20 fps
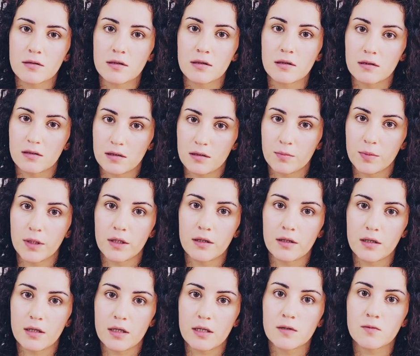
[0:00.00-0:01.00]

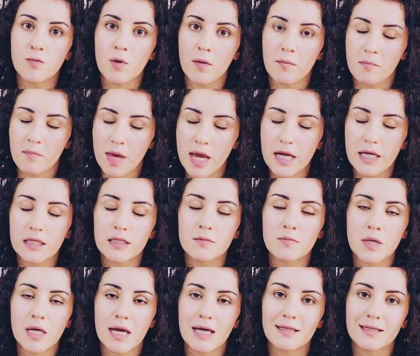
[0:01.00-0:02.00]
Discipline is what
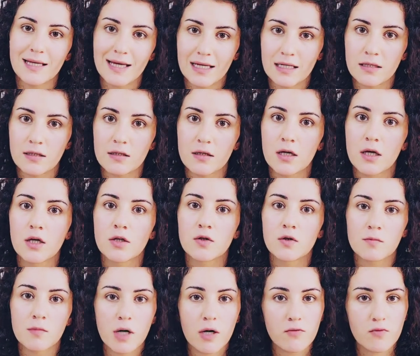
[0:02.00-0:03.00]
makes me attend
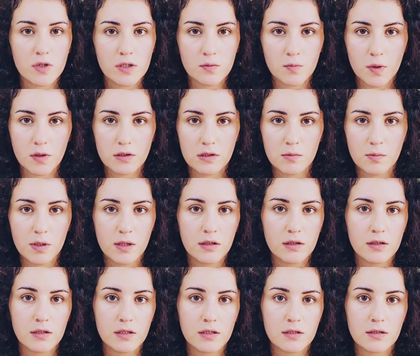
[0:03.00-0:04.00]
to my
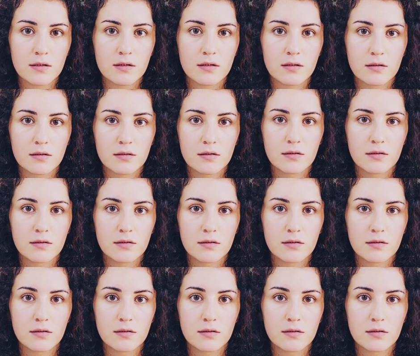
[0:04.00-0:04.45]
responsibilities.